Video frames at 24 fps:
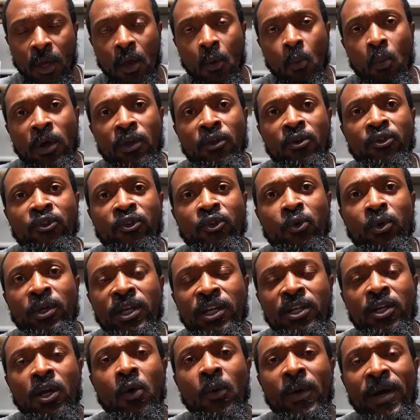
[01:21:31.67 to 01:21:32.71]
When you
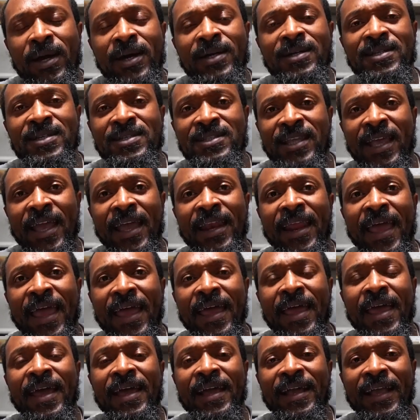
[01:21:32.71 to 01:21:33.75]
truly know and understand
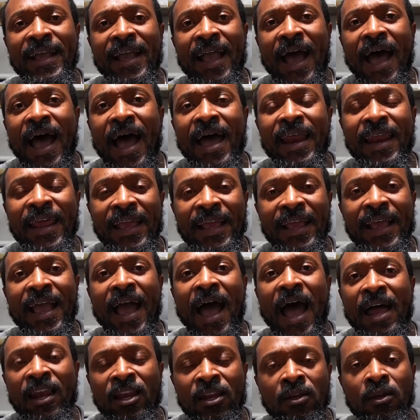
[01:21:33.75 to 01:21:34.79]
that God and
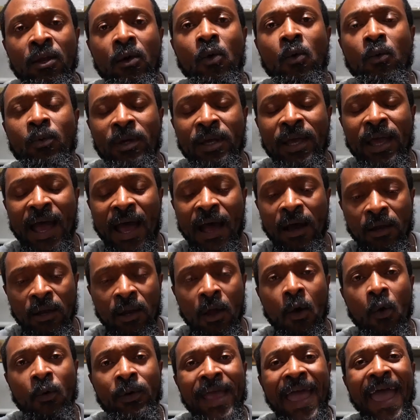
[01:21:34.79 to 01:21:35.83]
God
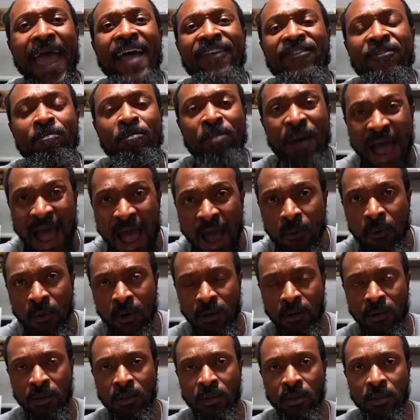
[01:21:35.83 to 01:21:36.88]
alone has
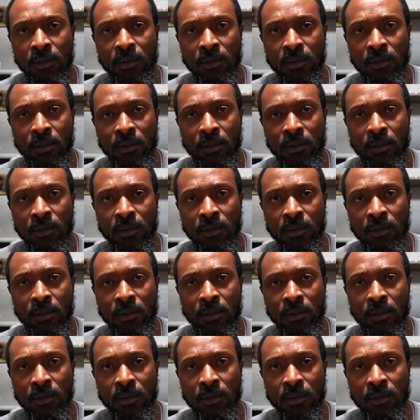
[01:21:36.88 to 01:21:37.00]
power,